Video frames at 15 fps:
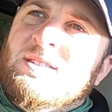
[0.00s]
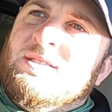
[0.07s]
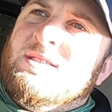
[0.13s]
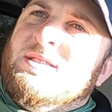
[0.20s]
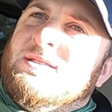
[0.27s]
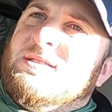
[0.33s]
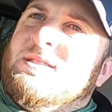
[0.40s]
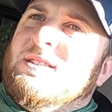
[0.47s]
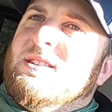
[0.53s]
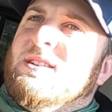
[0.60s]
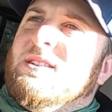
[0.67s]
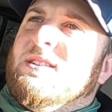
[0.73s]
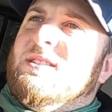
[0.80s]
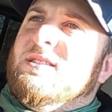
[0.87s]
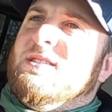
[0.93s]
Just
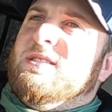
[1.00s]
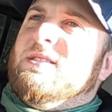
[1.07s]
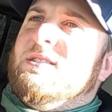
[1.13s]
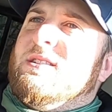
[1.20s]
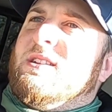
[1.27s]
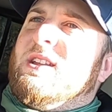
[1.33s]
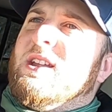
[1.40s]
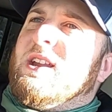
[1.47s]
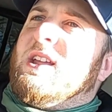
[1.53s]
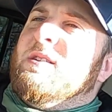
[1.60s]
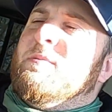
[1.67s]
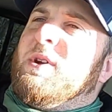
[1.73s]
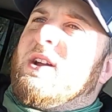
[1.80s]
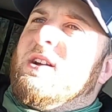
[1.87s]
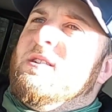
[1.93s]
gonna get
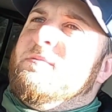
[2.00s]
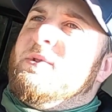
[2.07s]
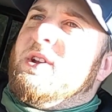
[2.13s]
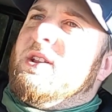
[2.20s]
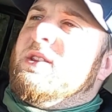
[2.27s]
my company